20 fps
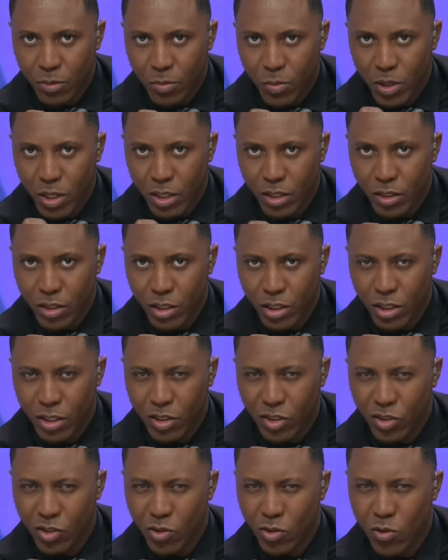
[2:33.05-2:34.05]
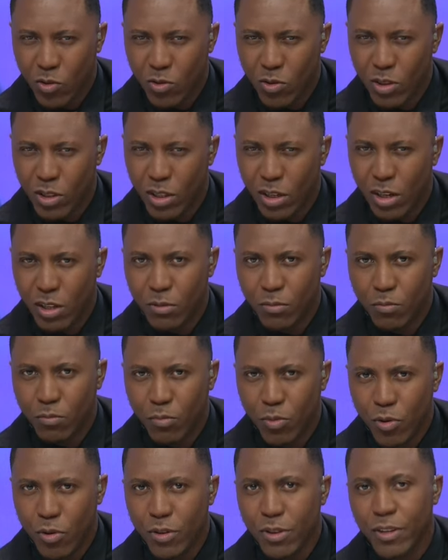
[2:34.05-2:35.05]
PSG scored on
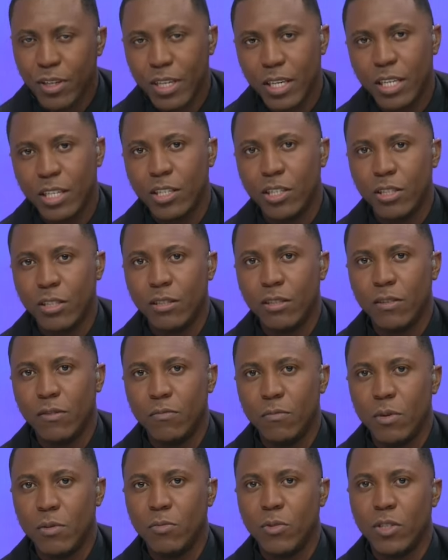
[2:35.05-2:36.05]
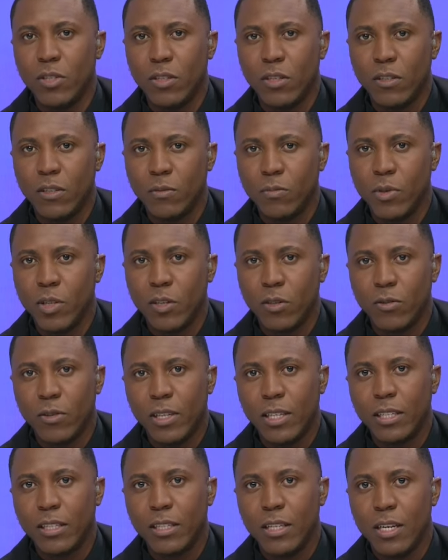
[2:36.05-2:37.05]
both occasions, if memory serves me correct.
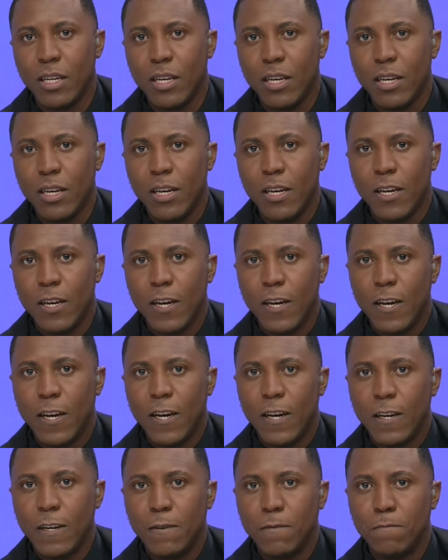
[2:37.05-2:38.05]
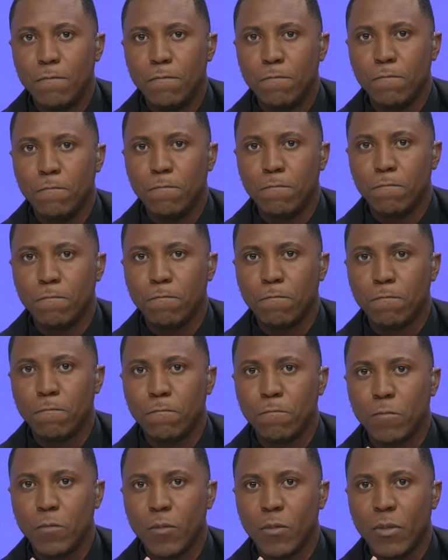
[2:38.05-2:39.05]
Um,
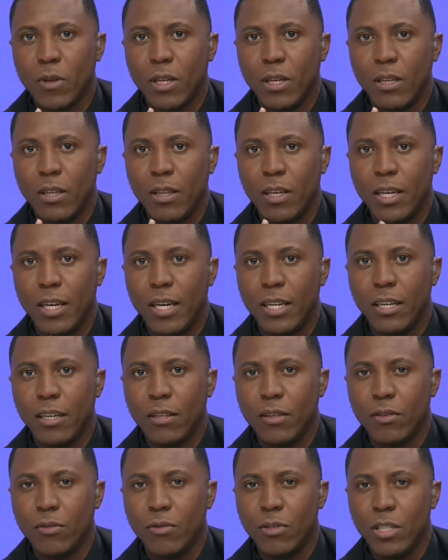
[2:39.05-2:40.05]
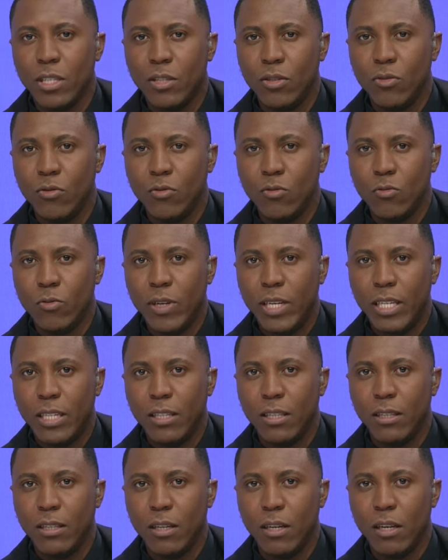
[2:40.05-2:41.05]
they had a 3 2 win,
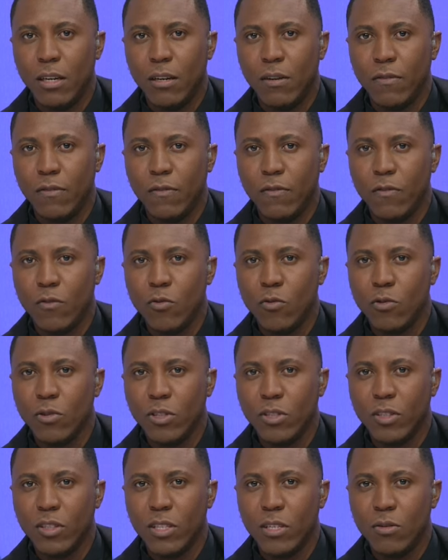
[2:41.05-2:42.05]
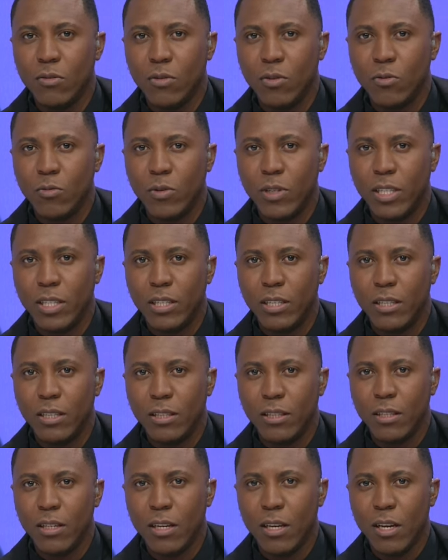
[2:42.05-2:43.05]
a 4 0 win.
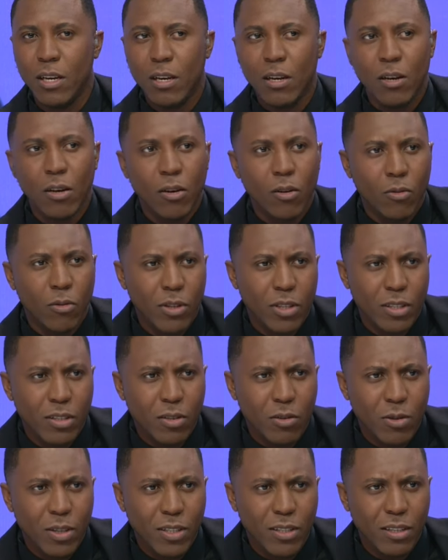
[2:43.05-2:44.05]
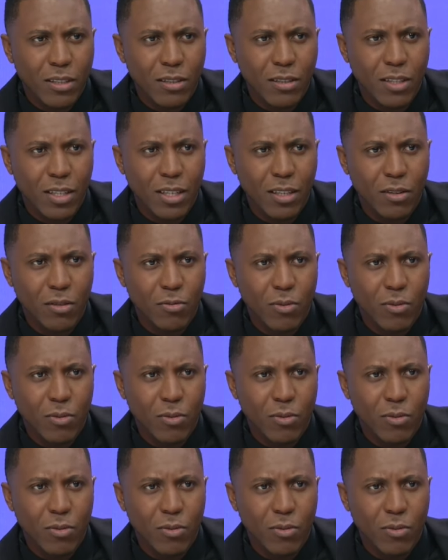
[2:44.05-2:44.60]
What does the question say?